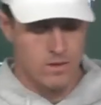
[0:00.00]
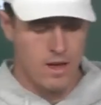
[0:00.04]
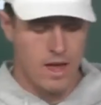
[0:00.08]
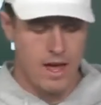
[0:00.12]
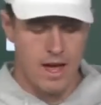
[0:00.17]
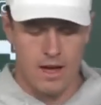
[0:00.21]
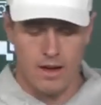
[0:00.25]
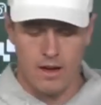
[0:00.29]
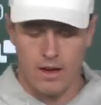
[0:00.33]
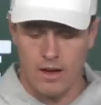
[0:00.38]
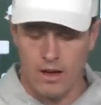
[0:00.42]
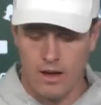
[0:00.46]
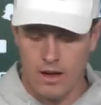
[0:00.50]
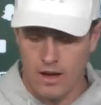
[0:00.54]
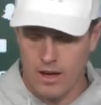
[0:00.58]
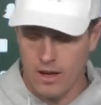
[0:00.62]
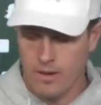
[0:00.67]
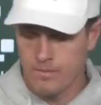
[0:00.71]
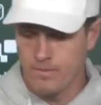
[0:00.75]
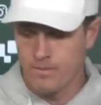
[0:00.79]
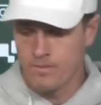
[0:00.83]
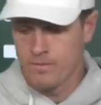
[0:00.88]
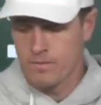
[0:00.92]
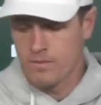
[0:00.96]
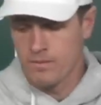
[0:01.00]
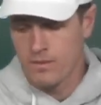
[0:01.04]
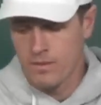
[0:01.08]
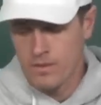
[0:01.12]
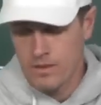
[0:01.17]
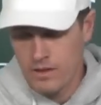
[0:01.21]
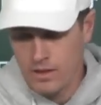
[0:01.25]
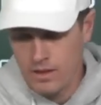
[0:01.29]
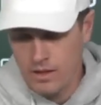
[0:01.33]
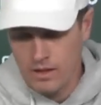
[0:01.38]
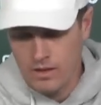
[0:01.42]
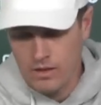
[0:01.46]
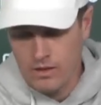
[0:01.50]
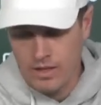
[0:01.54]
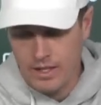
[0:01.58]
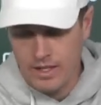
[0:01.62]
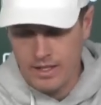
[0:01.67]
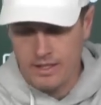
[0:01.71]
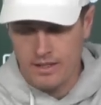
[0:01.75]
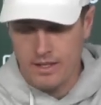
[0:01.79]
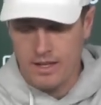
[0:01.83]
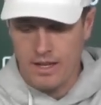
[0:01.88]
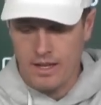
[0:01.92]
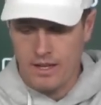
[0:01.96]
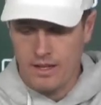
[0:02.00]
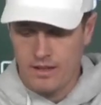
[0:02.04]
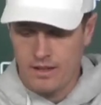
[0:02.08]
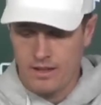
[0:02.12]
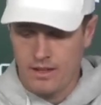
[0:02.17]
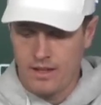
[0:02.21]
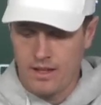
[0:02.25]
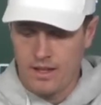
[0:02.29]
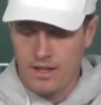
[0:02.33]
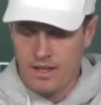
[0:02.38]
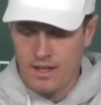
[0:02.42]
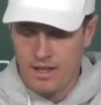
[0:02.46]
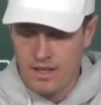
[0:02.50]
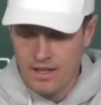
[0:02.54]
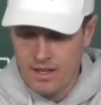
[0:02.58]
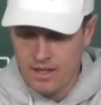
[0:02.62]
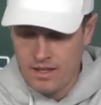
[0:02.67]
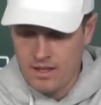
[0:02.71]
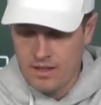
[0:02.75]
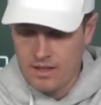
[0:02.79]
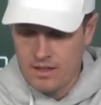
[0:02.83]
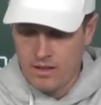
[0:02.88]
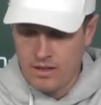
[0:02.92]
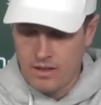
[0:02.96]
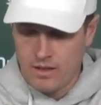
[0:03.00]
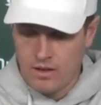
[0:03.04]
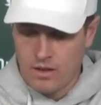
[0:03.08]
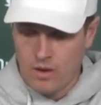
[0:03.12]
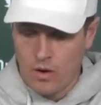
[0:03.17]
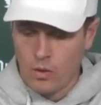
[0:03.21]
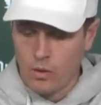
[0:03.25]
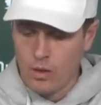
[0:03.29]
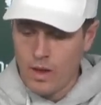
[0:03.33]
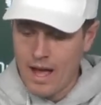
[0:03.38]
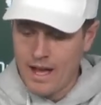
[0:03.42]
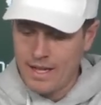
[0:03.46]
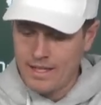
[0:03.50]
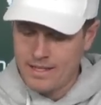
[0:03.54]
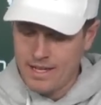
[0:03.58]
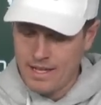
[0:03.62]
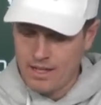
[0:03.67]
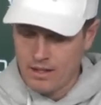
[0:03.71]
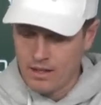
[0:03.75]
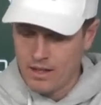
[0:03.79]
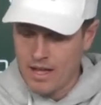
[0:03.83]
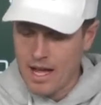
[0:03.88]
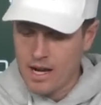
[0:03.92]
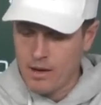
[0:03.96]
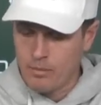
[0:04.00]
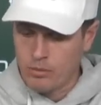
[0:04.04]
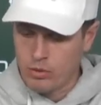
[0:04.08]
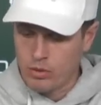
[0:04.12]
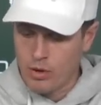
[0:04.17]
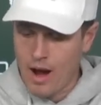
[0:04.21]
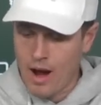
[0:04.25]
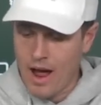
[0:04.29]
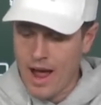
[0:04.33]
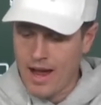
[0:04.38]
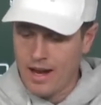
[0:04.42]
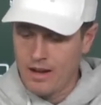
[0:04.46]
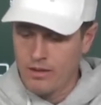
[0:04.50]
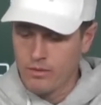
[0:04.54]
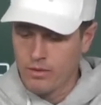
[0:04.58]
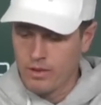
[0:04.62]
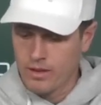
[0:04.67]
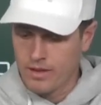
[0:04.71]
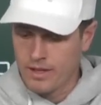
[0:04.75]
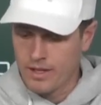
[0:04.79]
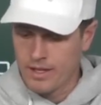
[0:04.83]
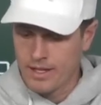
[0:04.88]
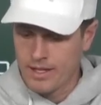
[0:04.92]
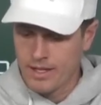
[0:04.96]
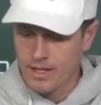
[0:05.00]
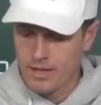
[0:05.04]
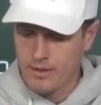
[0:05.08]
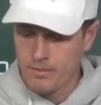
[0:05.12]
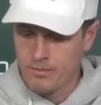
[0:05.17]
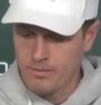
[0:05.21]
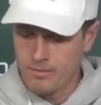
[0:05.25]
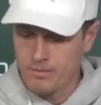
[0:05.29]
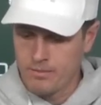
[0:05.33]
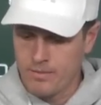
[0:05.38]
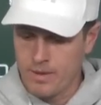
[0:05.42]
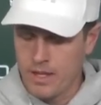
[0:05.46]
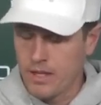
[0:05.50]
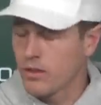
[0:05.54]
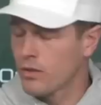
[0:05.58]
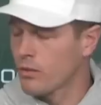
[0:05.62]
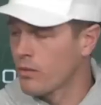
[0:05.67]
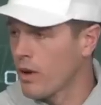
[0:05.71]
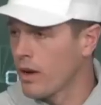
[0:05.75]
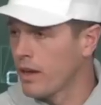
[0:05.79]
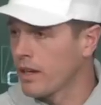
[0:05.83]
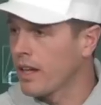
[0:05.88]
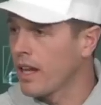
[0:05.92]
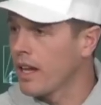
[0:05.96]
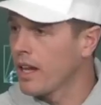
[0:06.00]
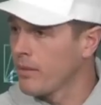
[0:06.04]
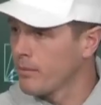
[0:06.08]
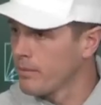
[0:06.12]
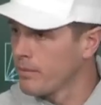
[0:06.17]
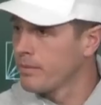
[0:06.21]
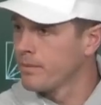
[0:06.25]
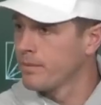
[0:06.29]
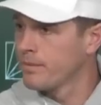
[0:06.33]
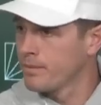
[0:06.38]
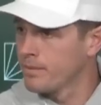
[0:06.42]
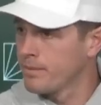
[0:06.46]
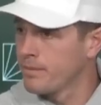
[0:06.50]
Yeah, you know, any O-line take a lot of pride in the run game.